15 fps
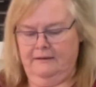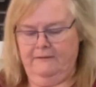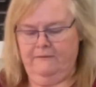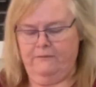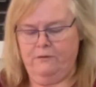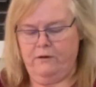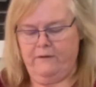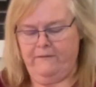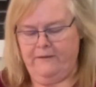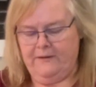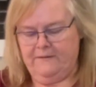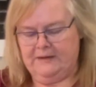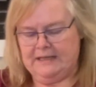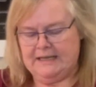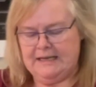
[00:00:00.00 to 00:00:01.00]

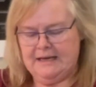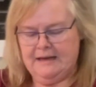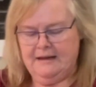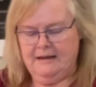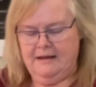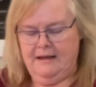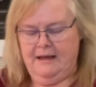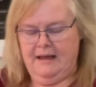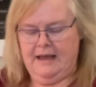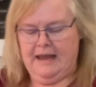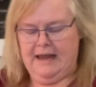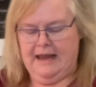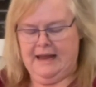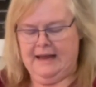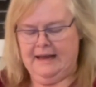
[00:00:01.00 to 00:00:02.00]
450.
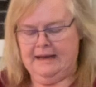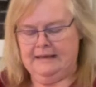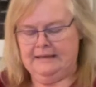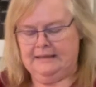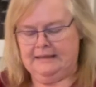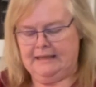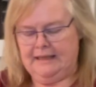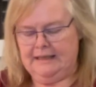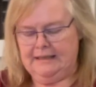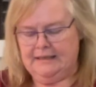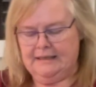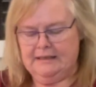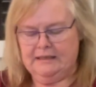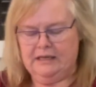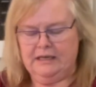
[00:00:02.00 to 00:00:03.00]
And this
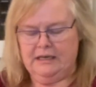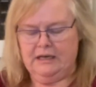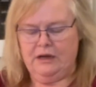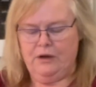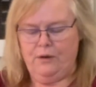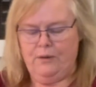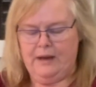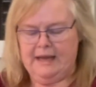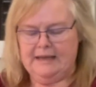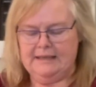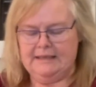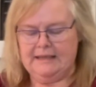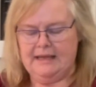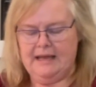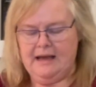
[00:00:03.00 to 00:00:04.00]
is going to go
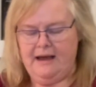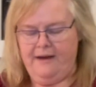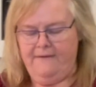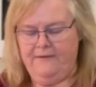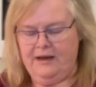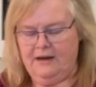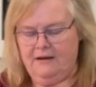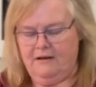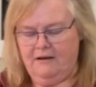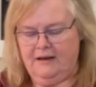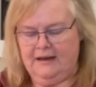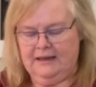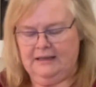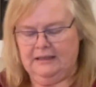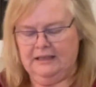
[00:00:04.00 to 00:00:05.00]
into the oven
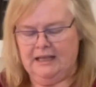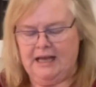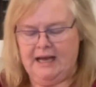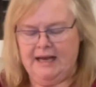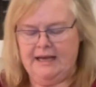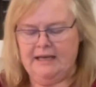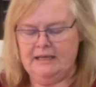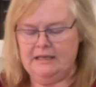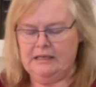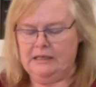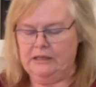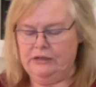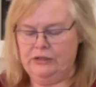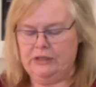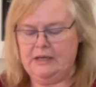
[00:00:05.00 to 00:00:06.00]
on a lined
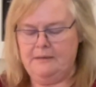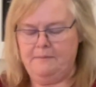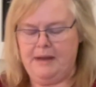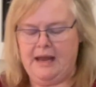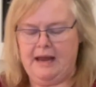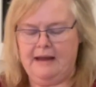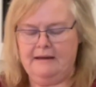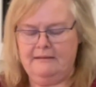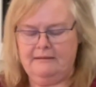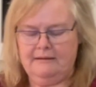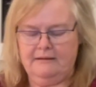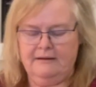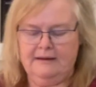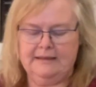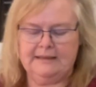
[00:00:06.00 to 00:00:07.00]
sheet pan,
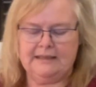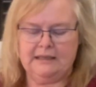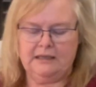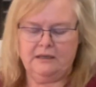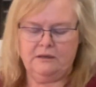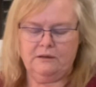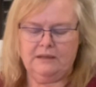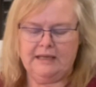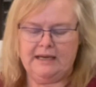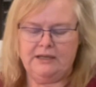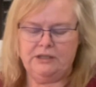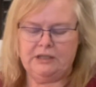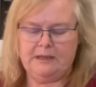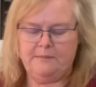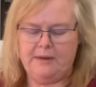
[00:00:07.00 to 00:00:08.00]
on a silicone lined
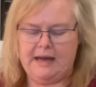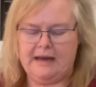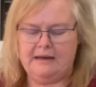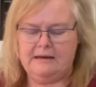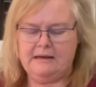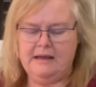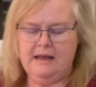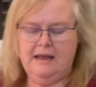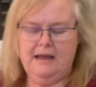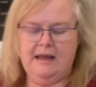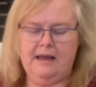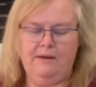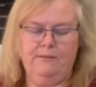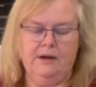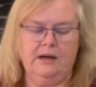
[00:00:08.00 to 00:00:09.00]
sheet pan,
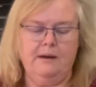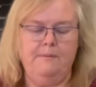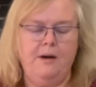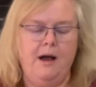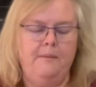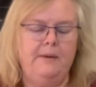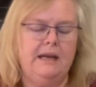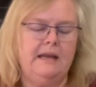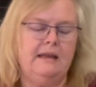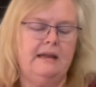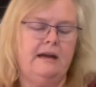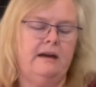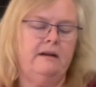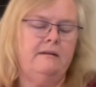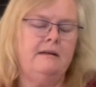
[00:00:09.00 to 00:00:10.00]
and we're going to pop it in
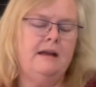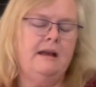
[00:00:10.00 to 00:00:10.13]
there.